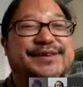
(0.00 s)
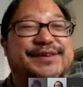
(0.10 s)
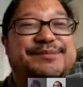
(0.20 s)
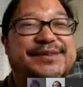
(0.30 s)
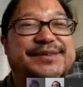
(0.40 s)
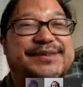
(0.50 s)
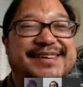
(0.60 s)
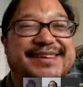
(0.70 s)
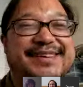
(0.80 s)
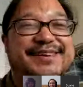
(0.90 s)
time to do it.
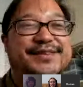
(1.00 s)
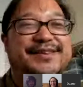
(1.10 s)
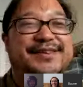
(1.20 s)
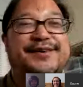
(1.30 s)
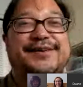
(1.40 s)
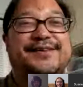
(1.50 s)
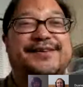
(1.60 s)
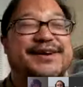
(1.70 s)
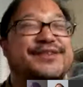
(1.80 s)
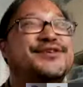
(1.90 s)
They're all
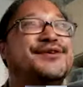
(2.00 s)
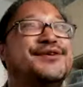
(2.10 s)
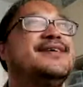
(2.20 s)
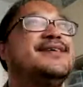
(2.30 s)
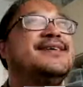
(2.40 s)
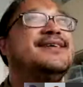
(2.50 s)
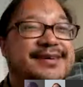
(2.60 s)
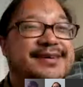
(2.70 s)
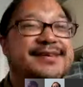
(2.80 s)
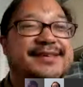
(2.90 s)
for it. So,
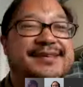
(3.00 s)
yeah.